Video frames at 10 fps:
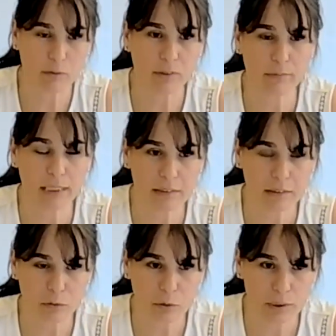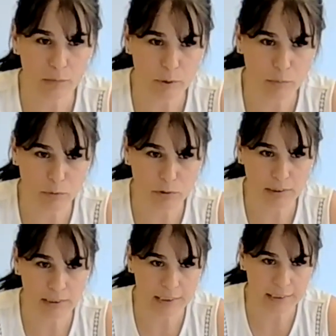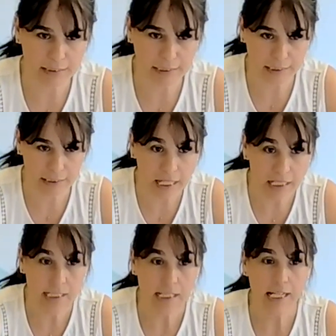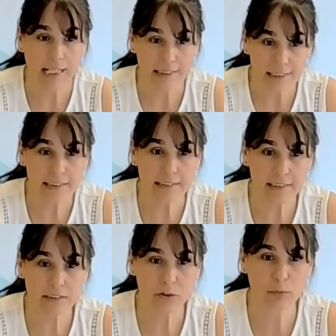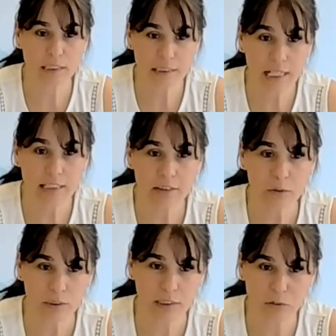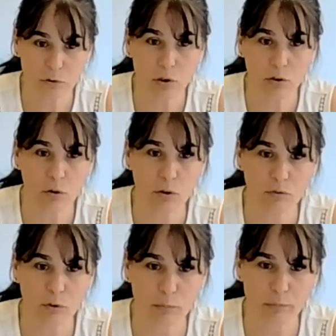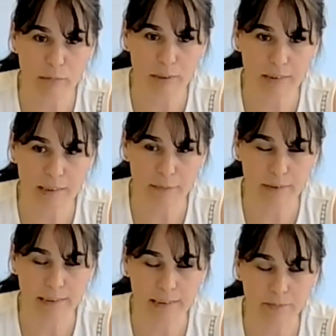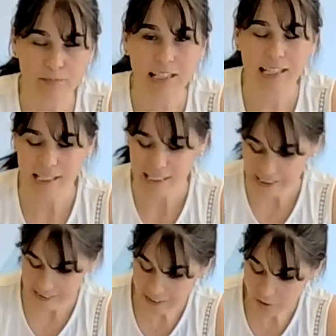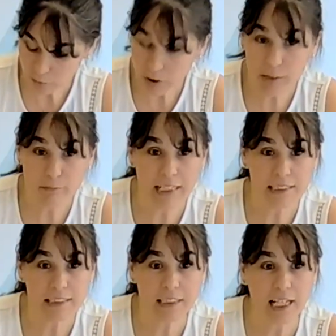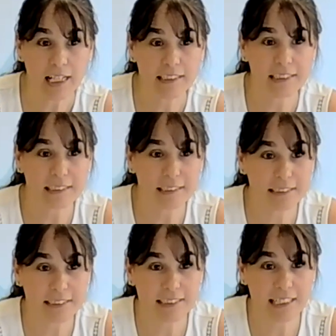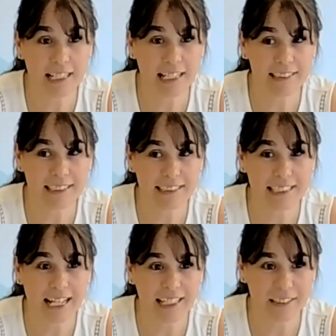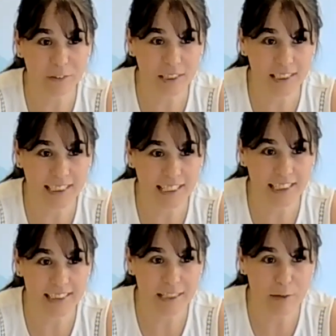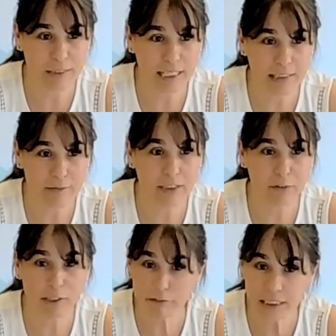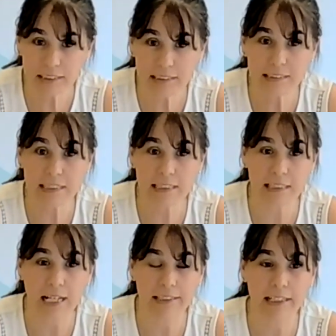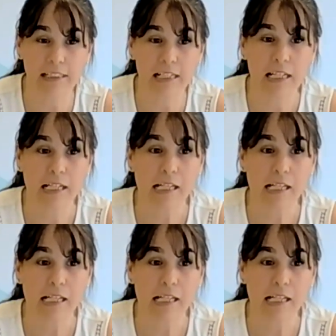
problematic role in promoting that agenda. And this needs to be challenged with a strong call for public services. Thank you very much. And this is the last slide with some academic references that I can,